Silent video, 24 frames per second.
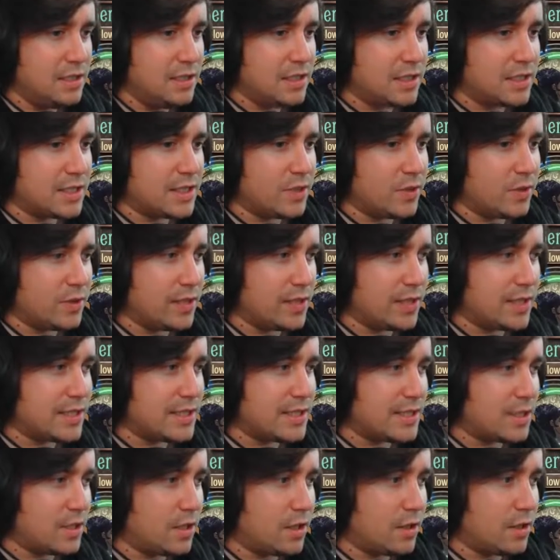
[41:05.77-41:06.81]
Let's do this.
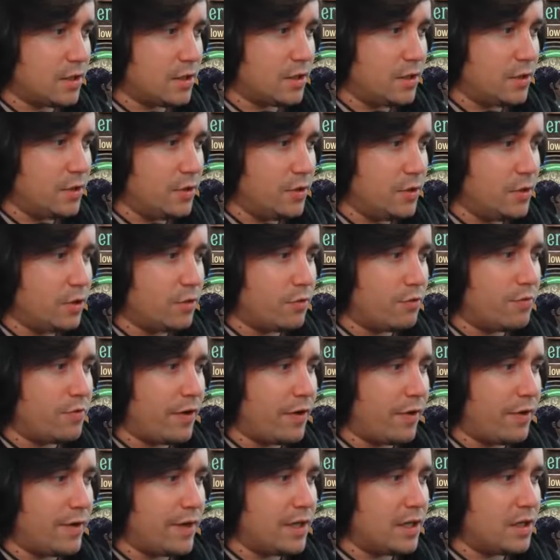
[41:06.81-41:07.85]
So, you got
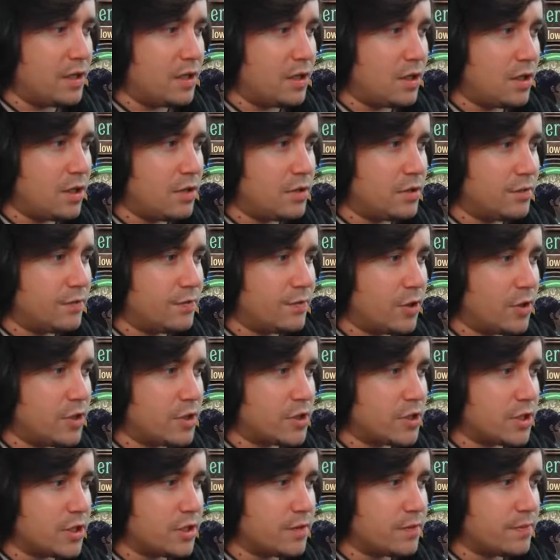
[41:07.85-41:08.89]
very low
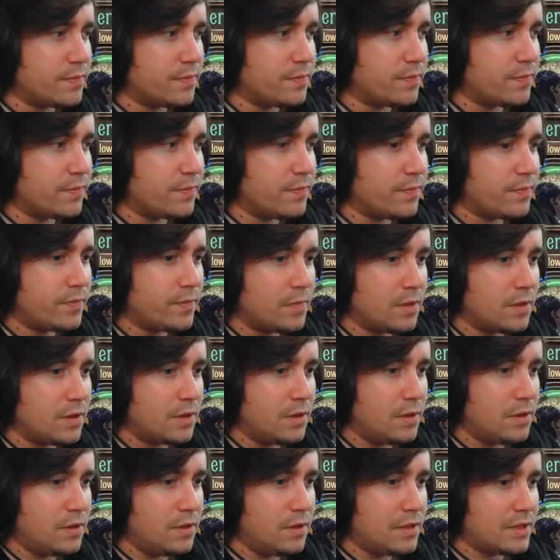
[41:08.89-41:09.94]
devotion.
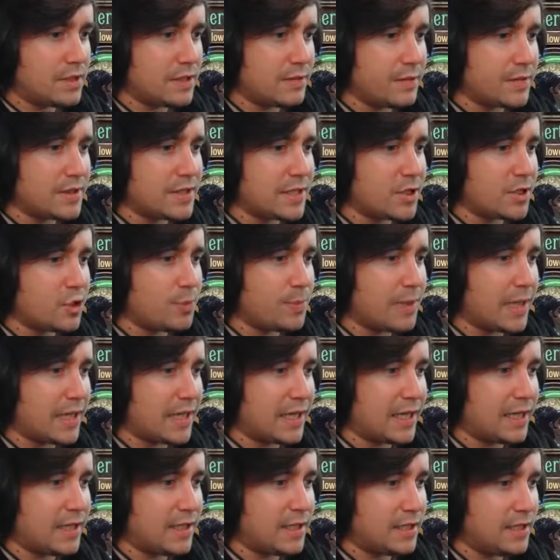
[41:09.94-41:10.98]
Let's see if we can send you
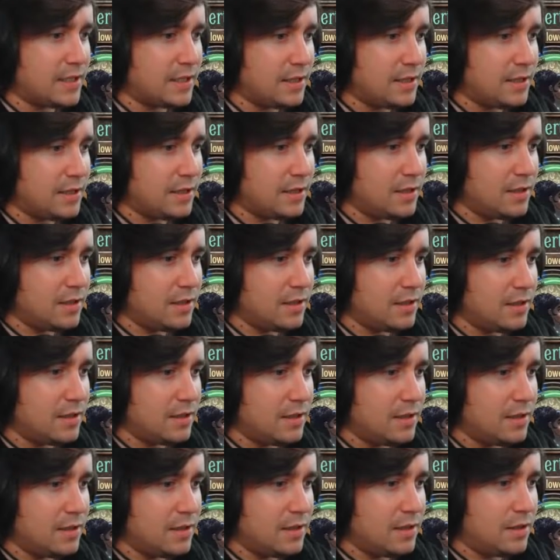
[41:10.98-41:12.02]
packing.
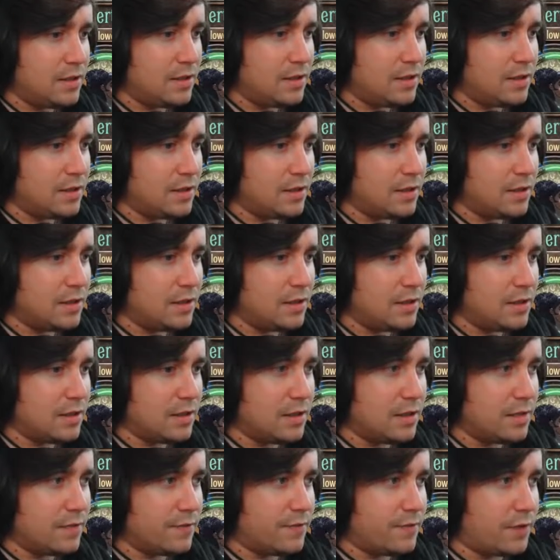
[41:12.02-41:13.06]

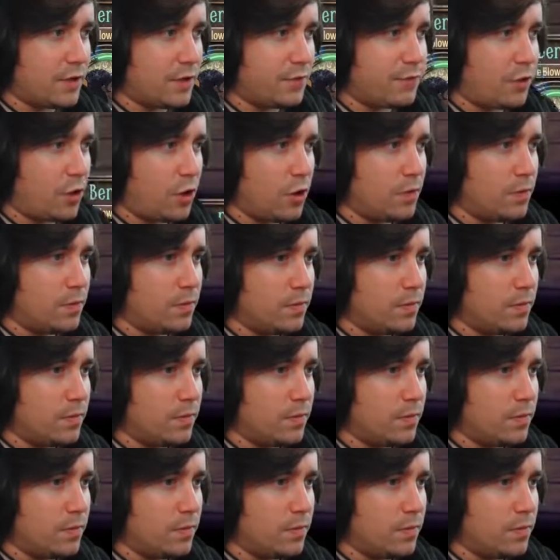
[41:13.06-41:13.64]
Uh, fire throw!